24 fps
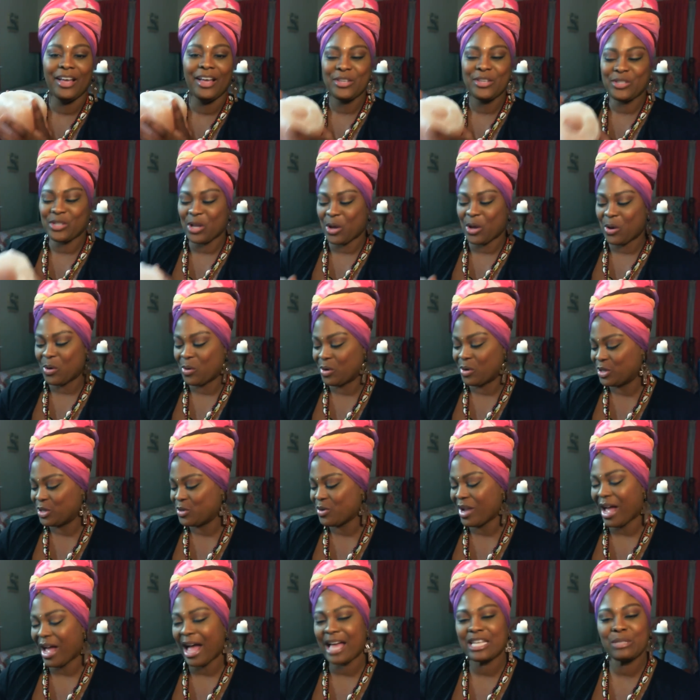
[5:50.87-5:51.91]
So you
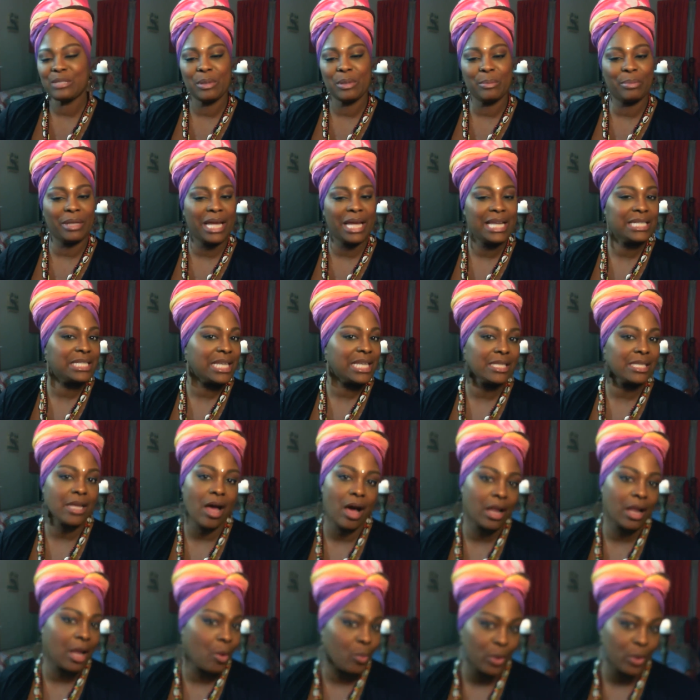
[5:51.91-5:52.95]
guys be blessed. That's
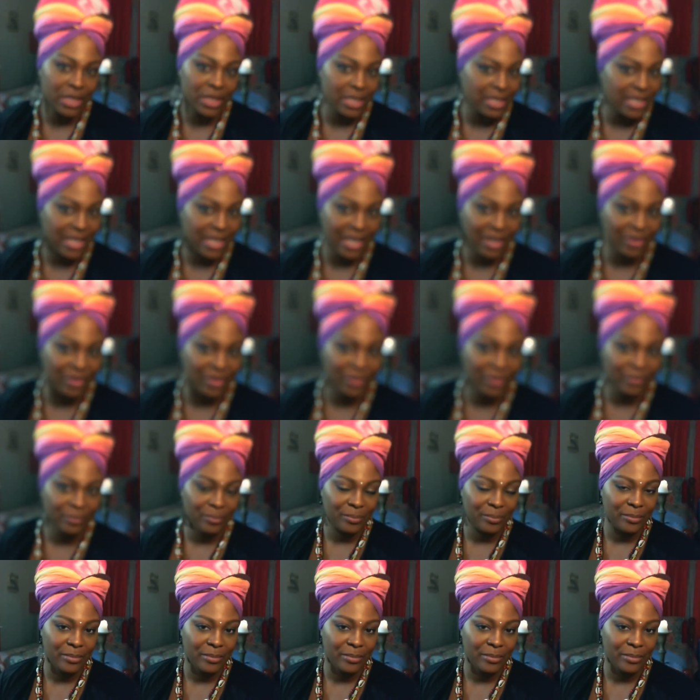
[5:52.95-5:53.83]
all I wanted to tell you